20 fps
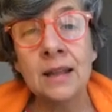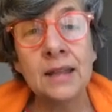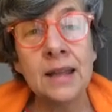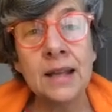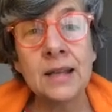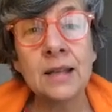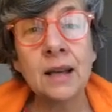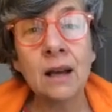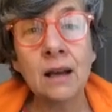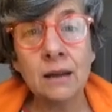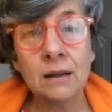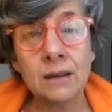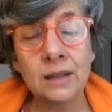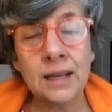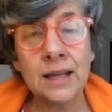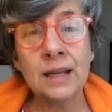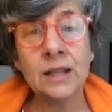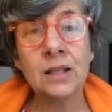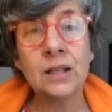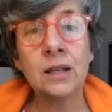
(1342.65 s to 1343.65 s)
These are
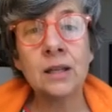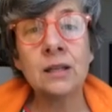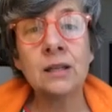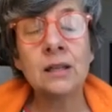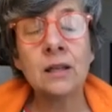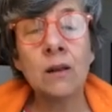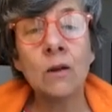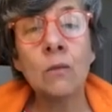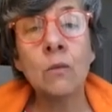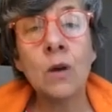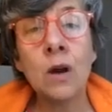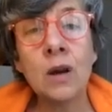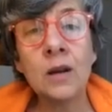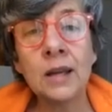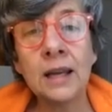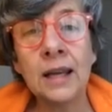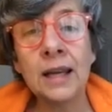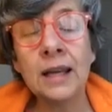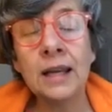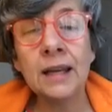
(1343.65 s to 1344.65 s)
teachers that are
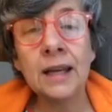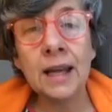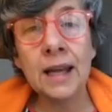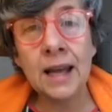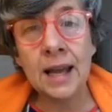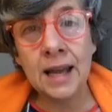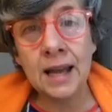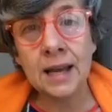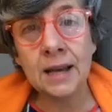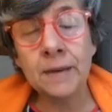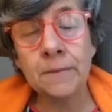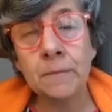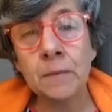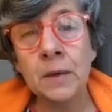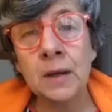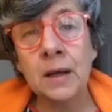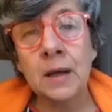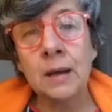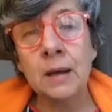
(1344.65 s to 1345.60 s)
working in